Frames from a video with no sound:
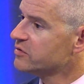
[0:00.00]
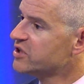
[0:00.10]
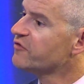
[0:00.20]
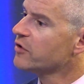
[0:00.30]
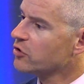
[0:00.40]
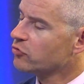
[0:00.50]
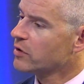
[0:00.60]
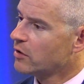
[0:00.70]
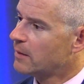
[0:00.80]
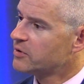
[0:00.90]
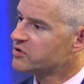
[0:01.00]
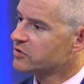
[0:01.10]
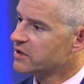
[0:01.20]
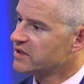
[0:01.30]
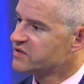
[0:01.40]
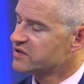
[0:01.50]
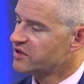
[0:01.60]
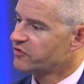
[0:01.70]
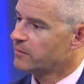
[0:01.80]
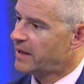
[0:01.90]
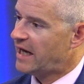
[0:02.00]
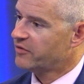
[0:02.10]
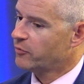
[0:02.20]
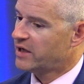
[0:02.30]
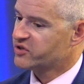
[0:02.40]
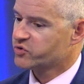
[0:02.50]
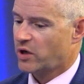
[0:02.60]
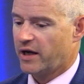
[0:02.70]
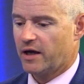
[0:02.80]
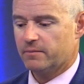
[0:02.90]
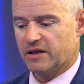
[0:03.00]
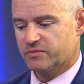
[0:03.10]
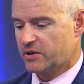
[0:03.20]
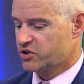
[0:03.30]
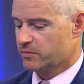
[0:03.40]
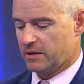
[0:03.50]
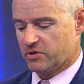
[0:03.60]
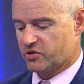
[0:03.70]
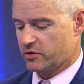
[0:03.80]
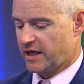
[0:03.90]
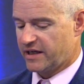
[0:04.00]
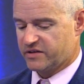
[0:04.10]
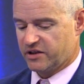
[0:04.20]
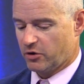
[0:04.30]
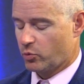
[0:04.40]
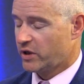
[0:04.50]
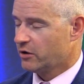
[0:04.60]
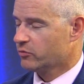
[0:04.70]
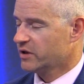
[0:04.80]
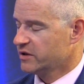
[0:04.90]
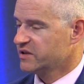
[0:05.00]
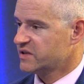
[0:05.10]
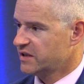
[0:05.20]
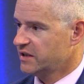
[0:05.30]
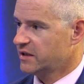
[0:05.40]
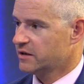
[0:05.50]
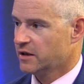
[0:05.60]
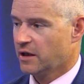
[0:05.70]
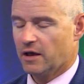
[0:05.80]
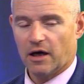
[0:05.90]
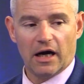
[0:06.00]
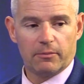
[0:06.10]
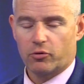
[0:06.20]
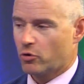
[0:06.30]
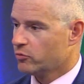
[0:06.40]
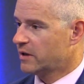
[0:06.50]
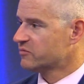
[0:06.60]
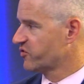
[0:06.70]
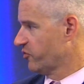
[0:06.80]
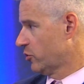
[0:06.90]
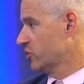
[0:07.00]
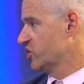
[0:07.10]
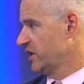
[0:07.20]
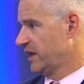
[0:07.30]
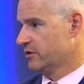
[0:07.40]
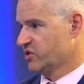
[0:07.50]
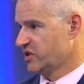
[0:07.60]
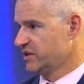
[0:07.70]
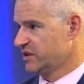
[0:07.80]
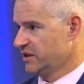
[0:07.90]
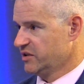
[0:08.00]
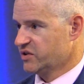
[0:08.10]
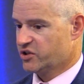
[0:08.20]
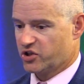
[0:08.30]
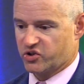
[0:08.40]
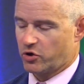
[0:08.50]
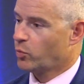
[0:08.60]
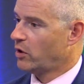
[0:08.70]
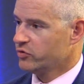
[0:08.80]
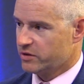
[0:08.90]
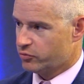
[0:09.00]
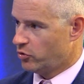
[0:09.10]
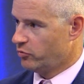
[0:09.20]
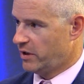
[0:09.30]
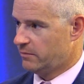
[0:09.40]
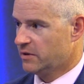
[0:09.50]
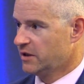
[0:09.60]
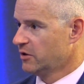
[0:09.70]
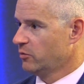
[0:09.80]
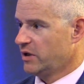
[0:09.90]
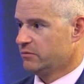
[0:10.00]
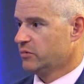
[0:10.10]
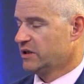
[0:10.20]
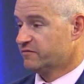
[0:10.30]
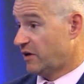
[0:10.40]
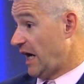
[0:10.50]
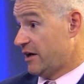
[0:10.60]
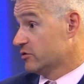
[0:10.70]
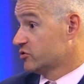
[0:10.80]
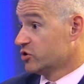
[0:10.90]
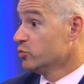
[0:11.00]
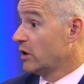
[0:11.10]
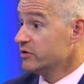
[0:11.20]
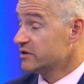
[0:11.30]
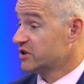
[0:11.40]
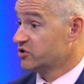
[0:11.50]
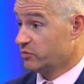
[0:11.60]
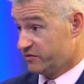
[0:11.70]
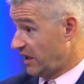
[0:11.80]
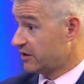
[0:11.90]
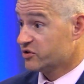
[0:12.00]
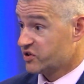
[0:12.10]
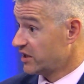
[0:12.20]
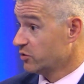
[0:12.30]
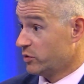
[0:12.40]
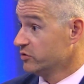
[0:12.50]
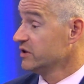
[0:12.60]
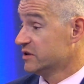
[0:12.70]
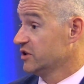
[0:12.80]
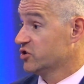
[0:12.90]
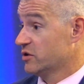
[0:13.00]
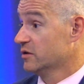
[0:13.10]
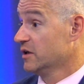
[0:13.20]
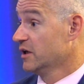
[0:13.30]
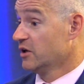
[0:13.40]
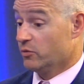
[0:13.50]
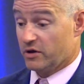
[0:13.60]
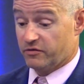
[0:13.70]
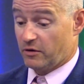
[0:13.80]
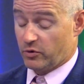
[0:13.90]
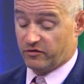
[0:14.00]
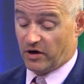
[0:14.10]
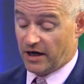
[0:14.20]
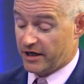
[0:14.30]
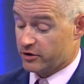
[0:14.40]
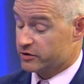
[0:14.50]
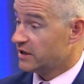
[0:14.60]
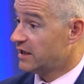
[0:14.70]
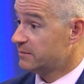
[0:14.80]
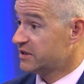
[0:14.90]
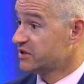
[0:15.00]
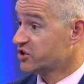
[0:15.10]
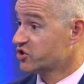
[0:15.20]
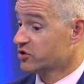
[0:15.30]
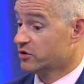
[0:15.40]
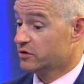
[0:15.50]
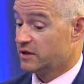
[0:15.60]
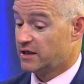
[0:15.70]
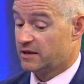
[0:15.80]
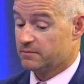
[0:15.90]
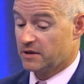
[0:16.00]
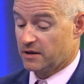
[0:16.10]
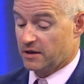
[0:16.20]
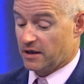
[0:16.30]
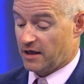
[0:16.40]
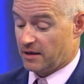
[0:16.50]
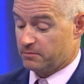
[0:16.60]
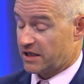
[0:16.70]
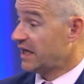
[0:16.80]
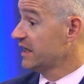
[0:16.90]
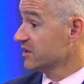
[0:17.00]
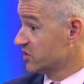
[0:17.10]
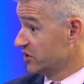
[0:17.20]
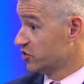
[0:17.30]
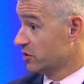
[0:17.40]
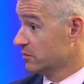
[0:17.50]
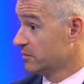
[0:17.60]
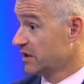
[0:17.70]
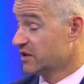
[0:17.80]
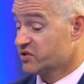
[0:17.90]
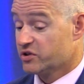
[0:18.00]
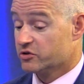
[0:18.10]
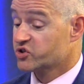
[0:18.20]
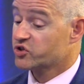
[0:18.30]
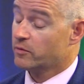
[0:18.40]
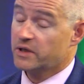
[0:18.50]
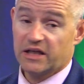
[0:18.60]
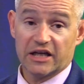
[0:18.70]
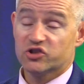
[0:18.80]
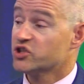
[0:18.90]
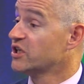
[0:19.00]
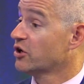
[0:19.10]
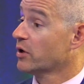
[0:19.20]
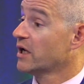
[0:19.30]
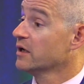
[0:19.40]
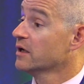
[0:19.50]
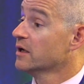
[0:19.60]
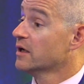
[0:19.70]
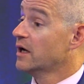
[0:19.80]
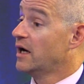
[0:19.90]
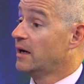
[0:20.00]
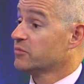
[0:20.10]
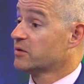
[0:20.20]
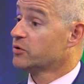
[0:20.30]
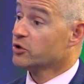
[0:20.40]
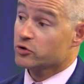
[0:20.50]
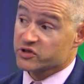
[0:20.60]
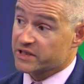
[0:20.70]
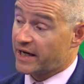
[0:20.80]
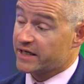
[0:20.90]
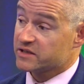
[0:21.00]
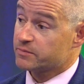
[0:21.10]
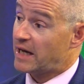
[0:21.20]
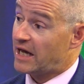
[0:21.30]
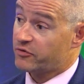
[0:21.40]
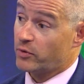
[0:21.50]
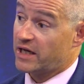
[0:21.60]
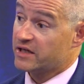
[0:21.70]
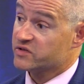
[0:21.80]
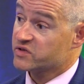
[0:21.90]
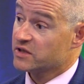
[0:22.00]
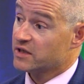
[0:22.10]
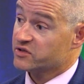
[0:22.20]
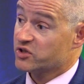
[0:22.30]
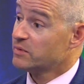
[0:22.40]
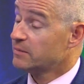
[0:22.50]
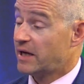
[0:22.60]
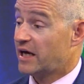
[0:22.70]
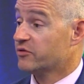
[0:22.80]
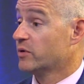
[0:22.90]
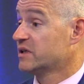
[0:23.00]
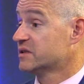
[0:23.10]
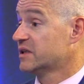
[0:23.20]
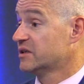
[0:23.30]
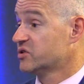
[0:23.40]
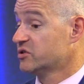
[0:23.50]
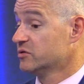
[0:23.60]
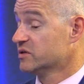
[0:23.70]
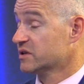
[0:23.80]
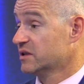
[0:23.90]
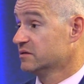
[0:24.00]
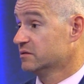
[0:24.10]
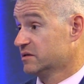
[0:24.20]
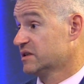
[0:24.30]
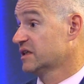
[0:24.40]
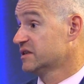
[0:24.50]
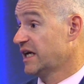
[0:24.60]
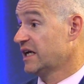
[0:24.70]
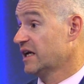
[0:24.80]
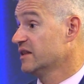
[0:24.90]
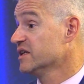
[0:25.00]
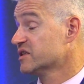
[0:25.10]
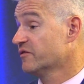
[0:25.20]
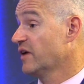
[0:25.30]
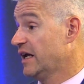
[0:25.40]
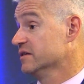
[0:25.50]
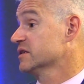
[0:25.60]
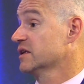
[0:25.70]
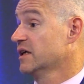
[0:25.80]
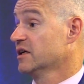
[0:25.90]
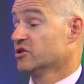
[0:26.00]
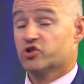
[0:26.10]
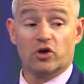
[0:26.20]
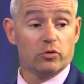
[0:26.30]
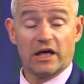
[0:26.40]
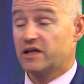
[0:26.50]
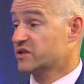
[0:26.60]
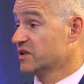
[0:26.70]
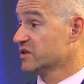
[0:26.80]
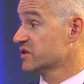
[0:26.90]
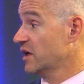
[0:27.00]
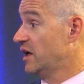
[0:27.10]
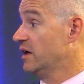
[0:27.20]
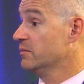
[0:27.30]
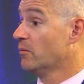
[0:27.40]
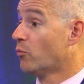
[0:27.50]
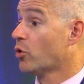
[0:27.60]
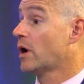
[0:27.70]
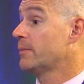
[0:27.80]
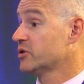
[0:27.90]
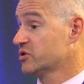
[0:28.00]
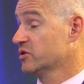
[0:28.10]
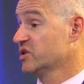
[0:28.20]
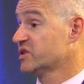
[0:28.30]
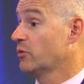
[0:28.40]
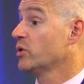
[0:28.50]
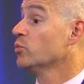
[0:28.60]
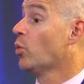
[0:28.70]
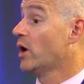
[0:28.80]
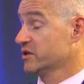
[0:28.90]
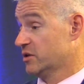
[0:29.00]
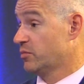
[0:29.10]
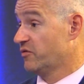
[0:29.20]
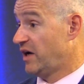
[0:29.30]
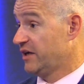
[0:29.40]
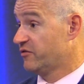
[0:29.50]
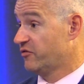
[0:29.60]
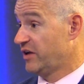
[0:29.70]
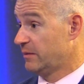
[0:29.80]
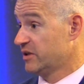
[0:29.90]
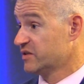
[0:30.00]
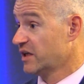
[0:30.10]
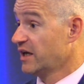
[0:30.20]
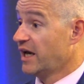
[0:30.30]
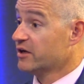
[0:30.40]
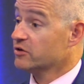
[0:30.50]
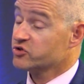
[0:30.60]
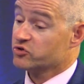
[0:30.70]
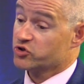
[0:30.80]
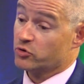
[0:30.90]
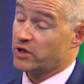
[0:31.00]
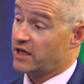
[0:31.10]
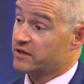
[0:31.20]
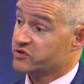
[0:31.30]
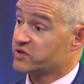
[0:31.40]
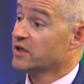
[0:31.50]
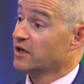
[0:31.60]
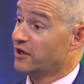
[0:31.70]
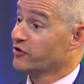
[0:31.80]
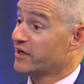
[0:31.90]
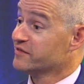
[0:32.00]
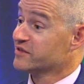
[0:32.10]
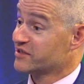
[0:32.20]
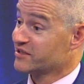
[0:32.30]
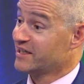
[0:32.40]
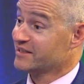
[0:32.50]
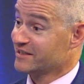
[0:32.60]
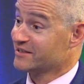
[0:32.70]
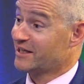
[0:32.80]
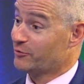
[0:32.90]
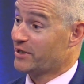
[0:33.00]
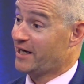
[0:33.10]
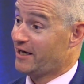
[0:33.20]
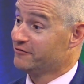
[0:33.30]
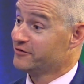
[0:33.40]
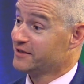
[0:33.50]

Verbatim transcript: different career opportunities and different pathways. Um, as mentioned by Mr. Gazdia, we are really seeing uh, programs flourishing at our CTE, such as our welding program. We, we've hired two welding teachers. We've hired a second welding teacher. Wow. We've, we've hired um, an additional uh, mechanics teacher because there's so many engineering, um, computer science pathways, so many pathways that students can can take. And this event showcases uh, more opportunities that we want to provide for families and also showcase a lot of the successes that we have.